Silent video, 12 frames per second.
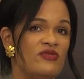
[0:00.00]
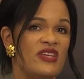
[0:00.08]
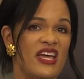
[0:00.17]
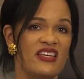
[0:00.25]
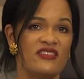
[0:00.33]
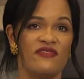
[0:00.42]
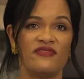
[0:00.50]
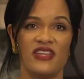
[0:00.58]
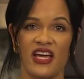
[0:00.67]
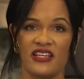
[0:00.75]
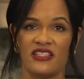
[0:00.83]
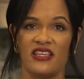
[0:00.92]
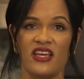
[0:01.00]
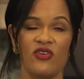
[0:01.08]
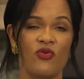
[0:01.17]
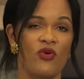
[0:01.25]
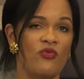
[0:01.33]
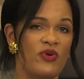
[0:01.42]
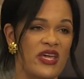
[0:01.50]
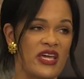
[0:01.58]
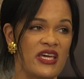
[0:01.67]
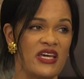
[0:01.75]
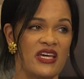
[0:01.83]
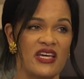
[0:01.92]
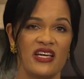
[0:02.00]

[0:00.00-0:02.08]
days of texting or a week,